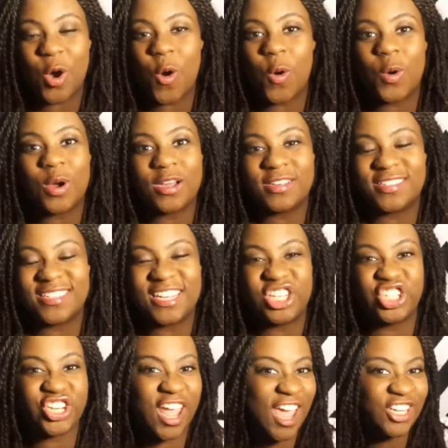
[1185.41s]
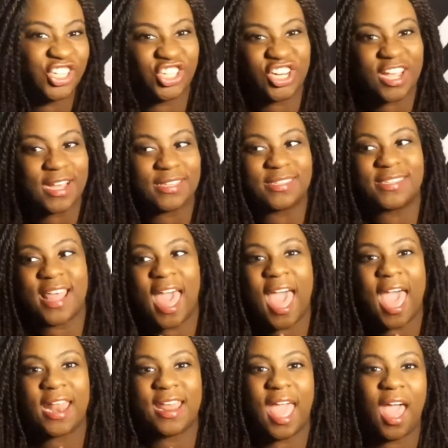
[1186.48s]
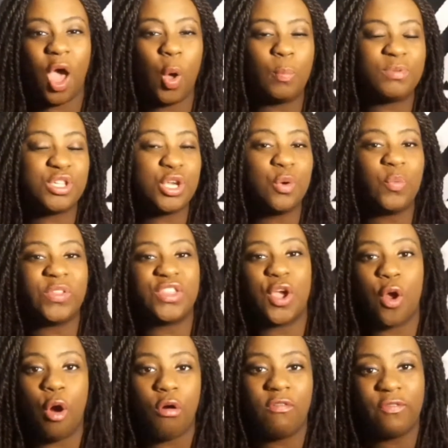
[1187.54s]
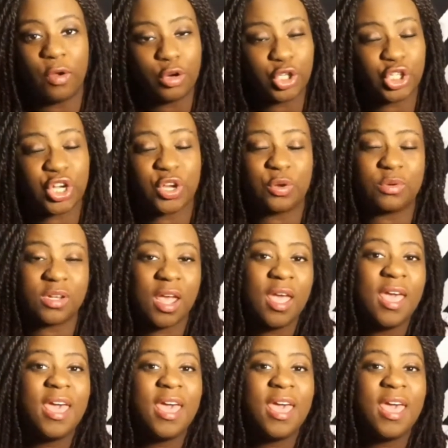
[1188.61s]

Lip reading: or suggestions that helps you with your own photo shoot,